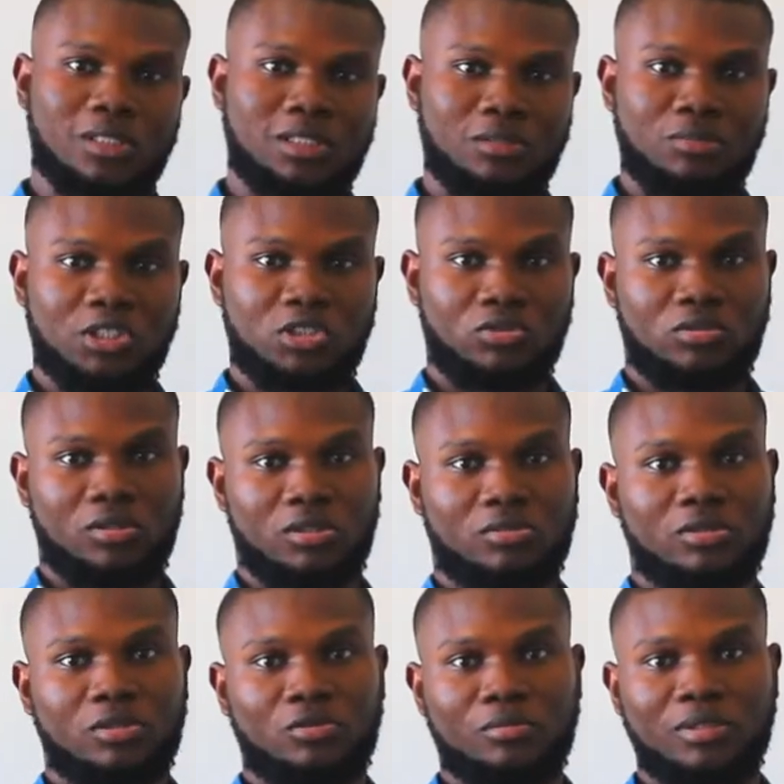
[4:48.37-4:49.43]
this Ministry
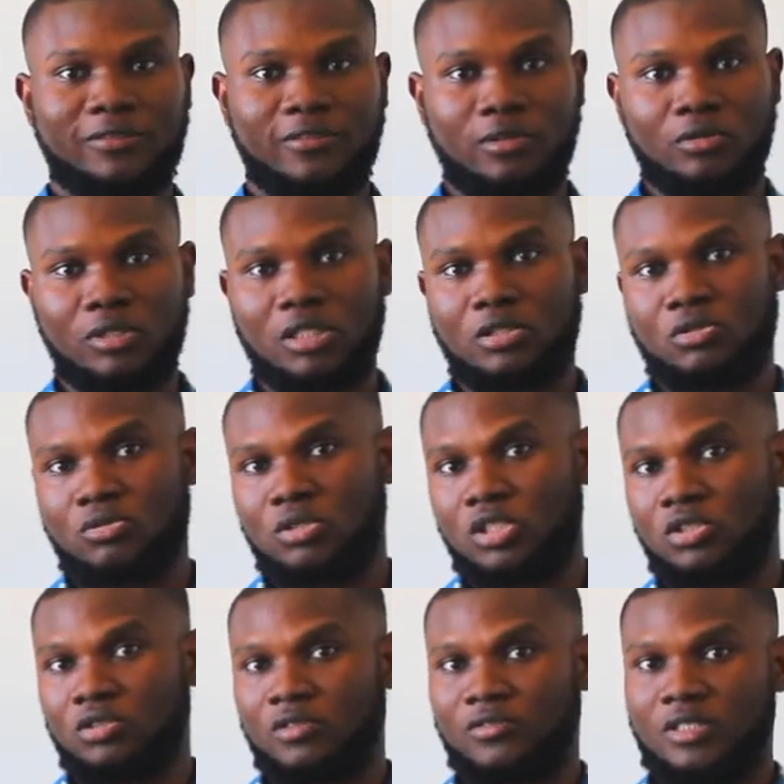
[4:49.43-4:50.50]
Decree will be forwarded to
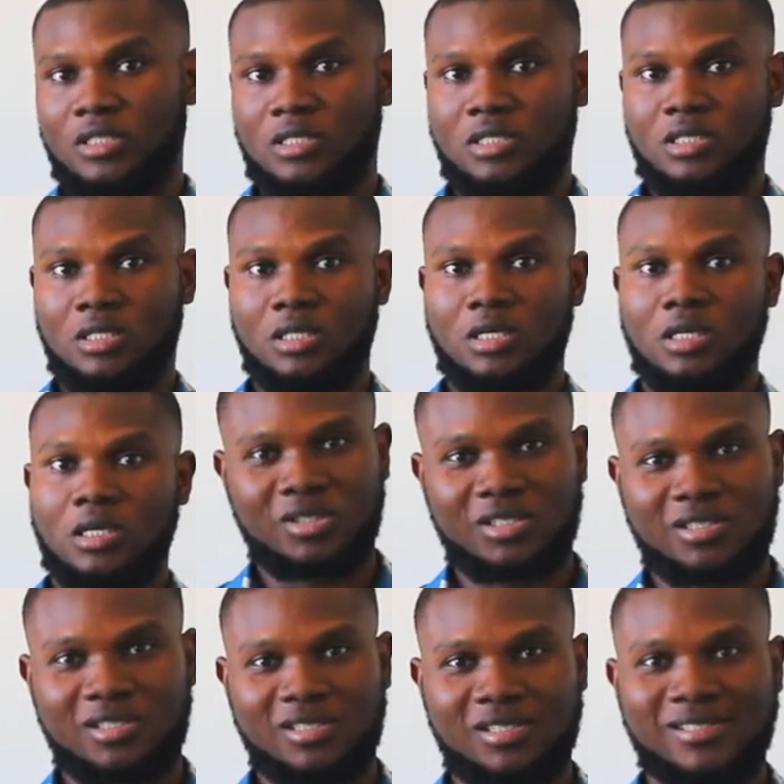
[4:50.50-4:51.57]
the university.
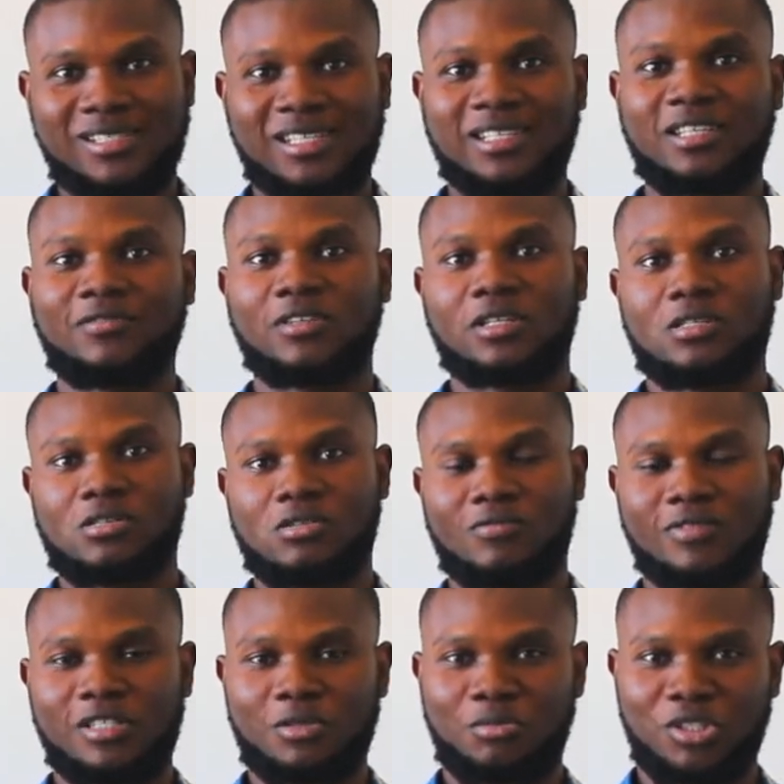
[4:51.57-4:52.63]
What's the significance
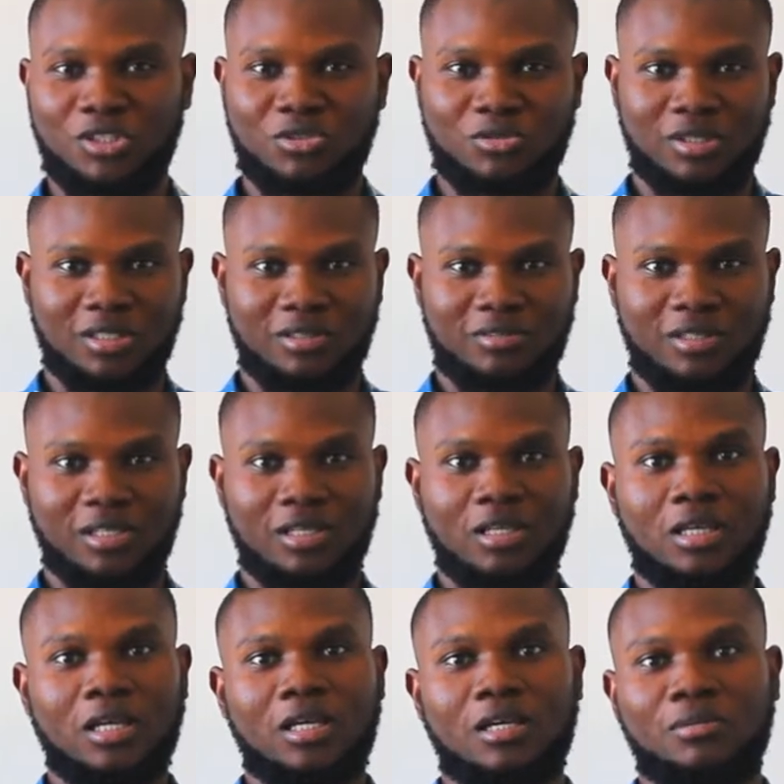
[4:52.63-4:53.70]
of this Ministry Decree?
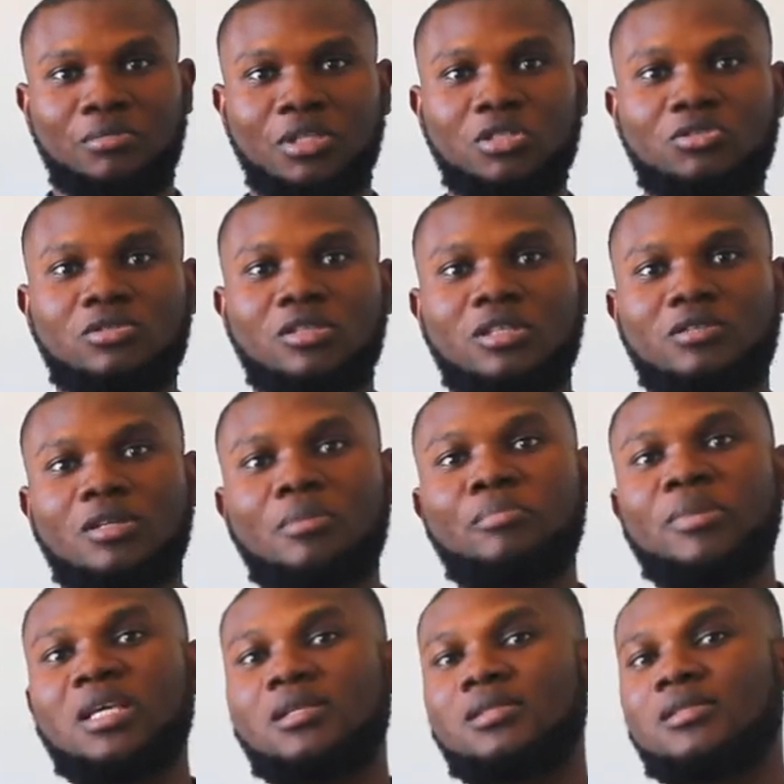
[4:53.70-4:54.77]
Ministry Decree
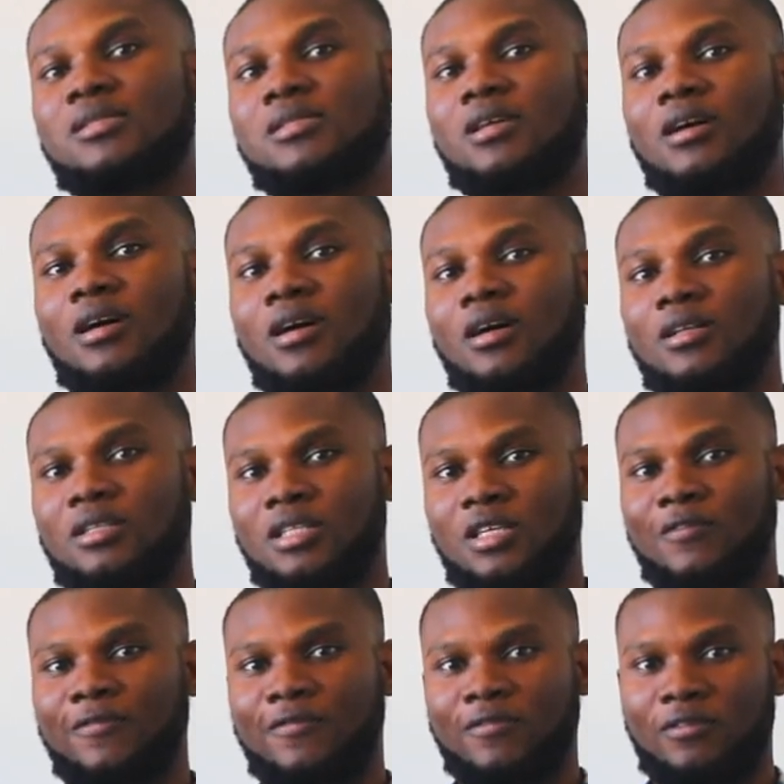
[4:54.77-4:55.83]
means
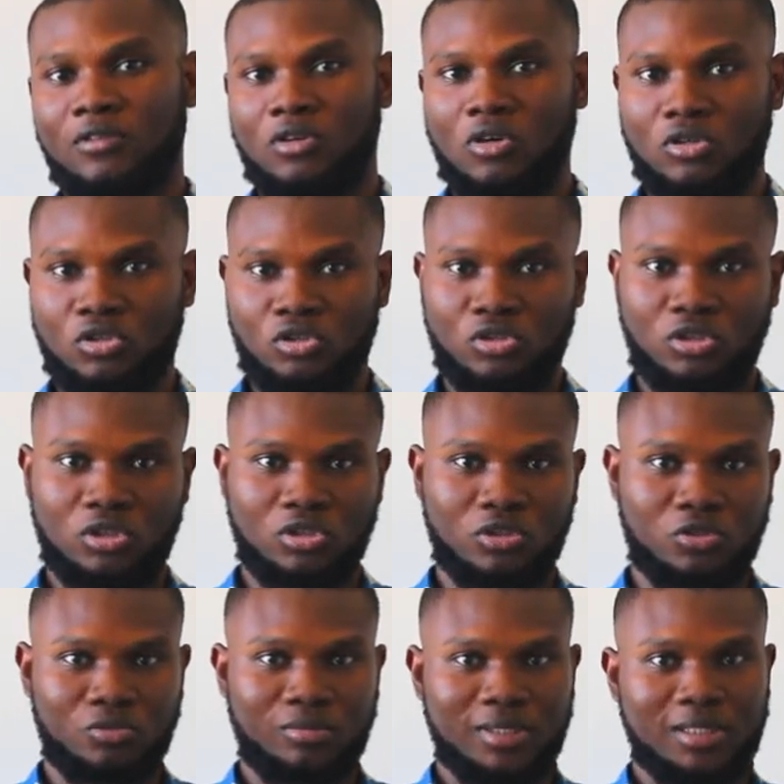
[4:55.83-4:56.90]
they've gone through your
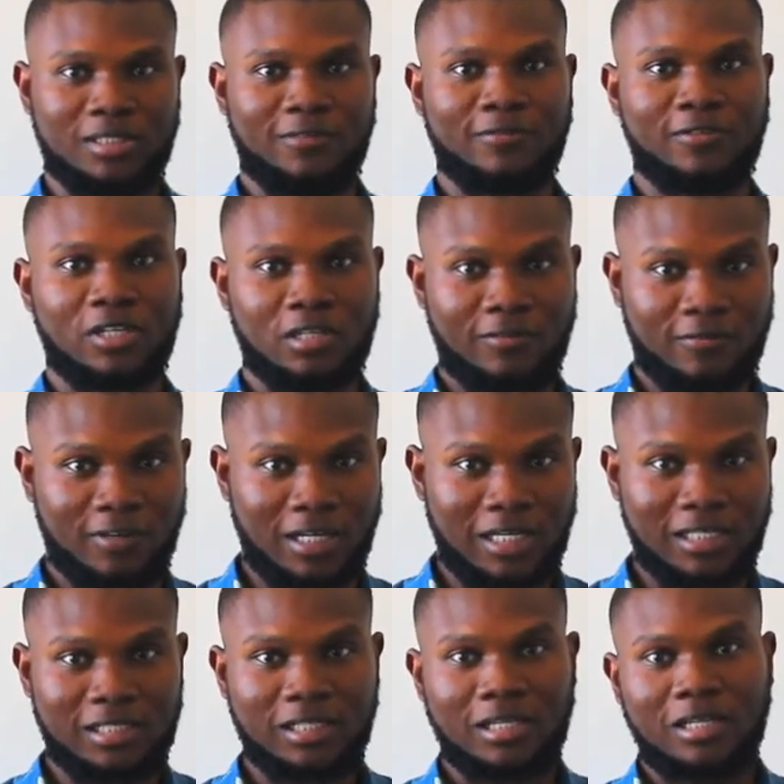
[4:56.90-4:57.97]
document, they've
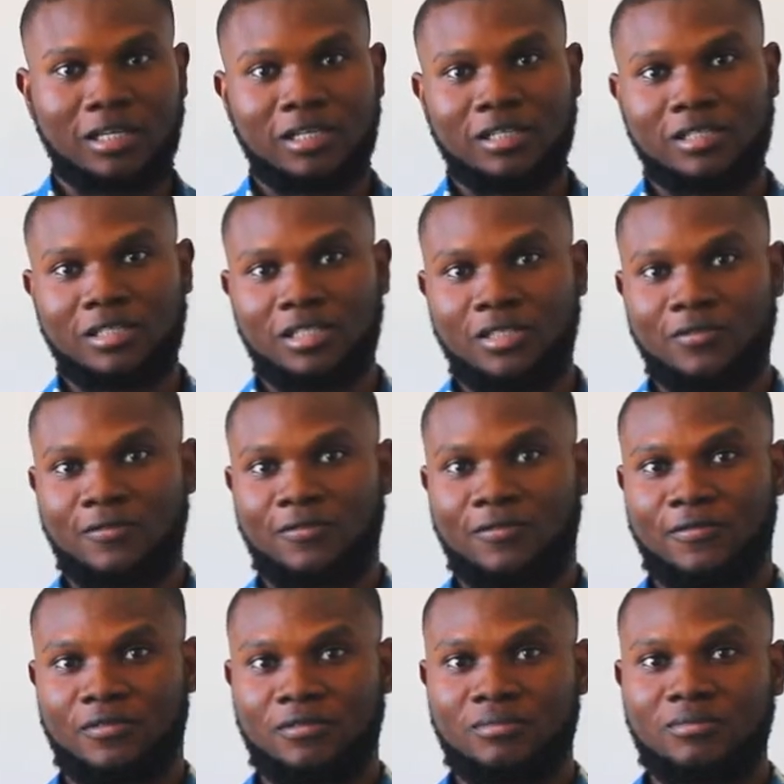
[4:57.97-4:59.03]
verified, they've
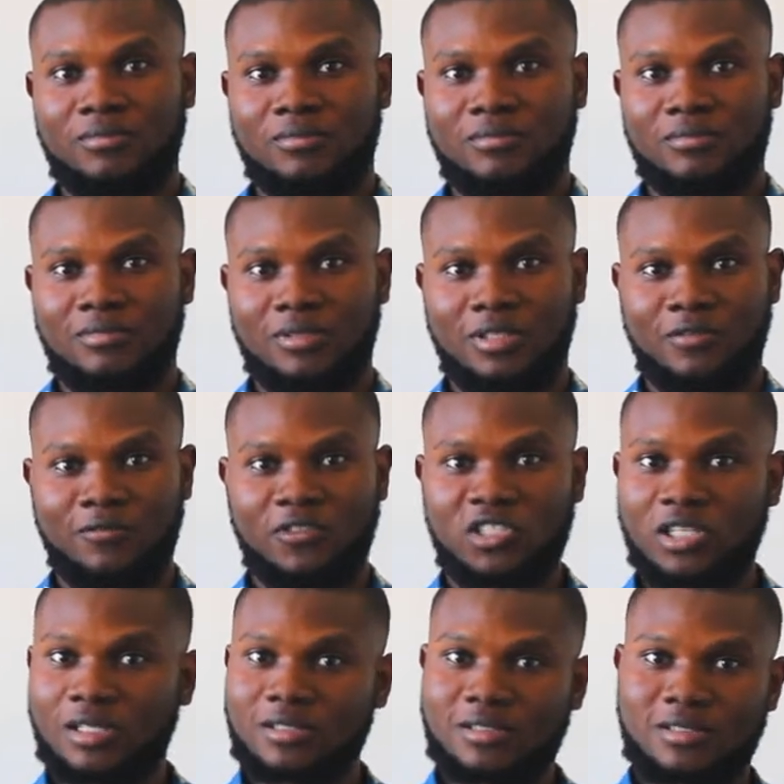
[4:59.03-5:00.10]
they've
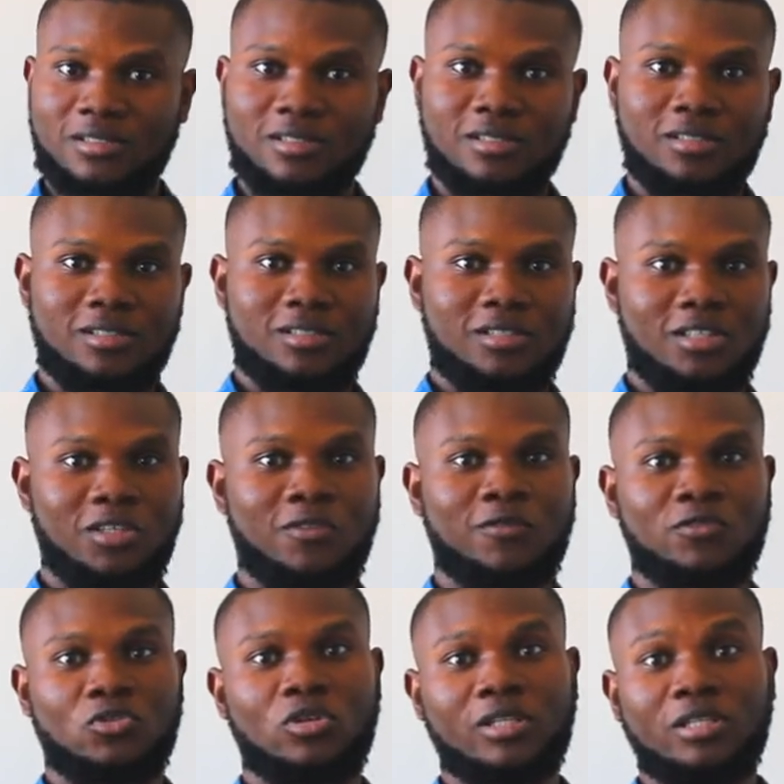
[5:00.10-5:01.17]
checked
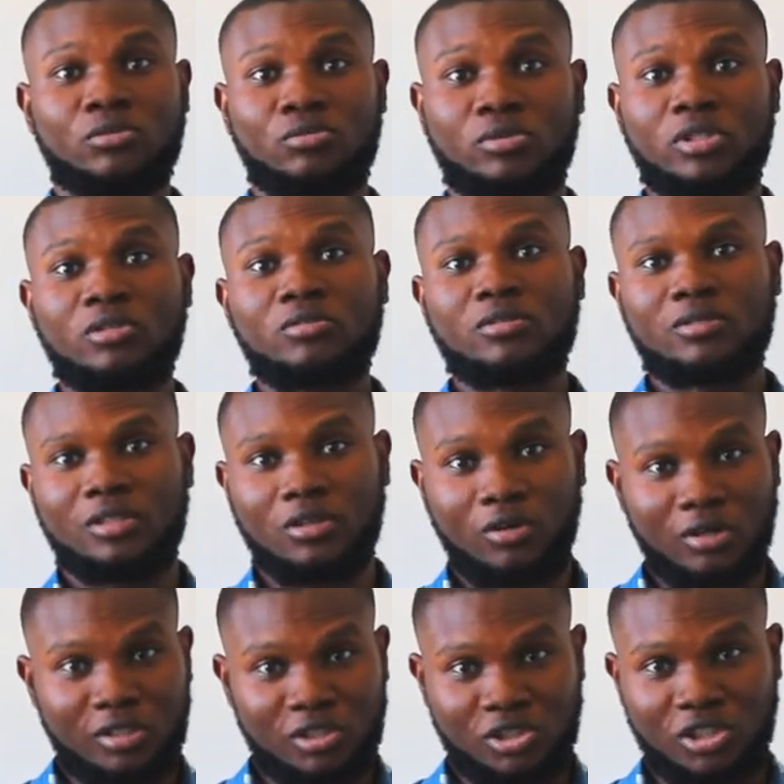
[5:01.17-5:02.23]
if you're a real
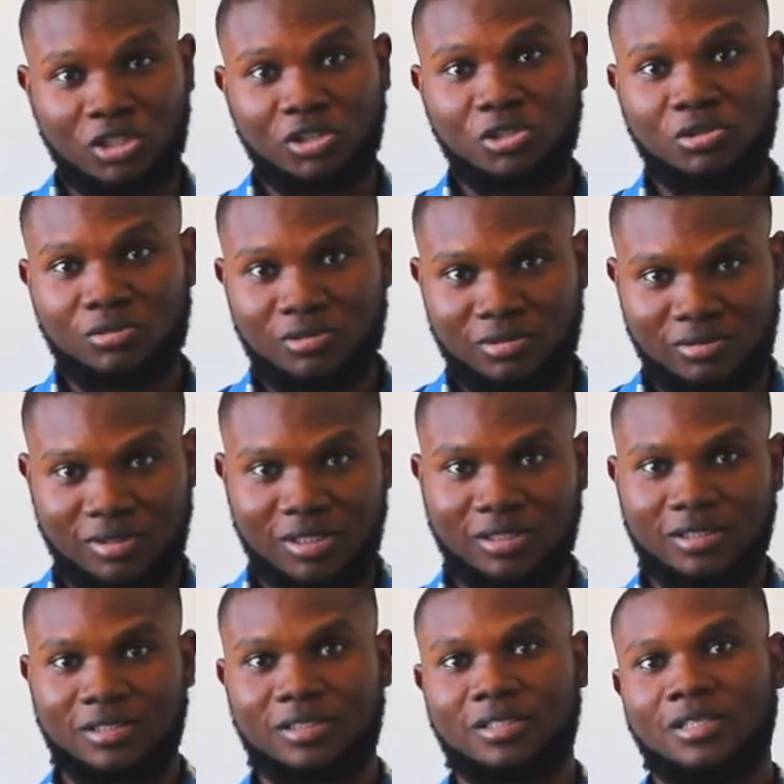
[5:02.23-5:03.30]
or a genuine
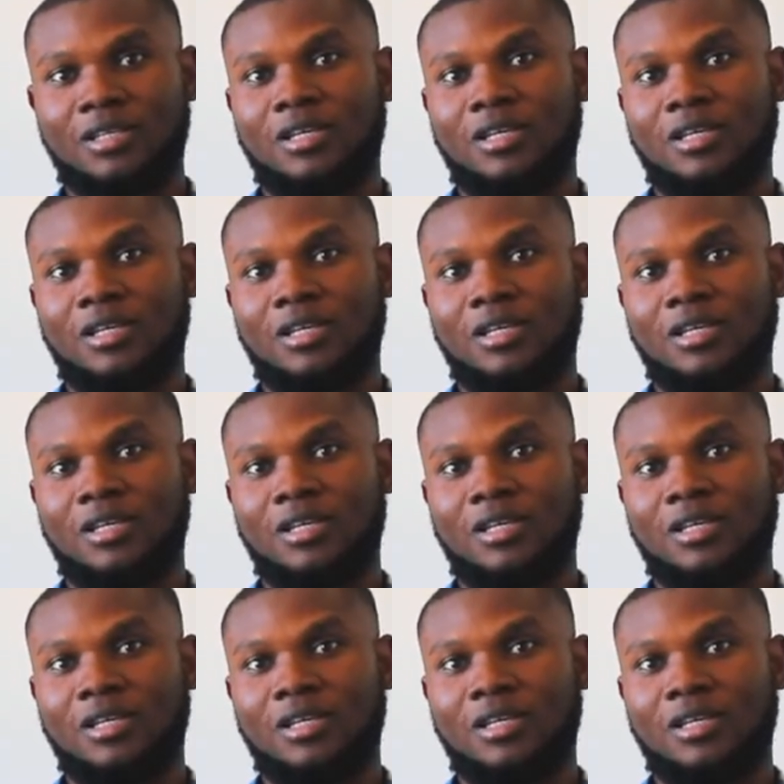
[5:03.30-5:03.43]
student,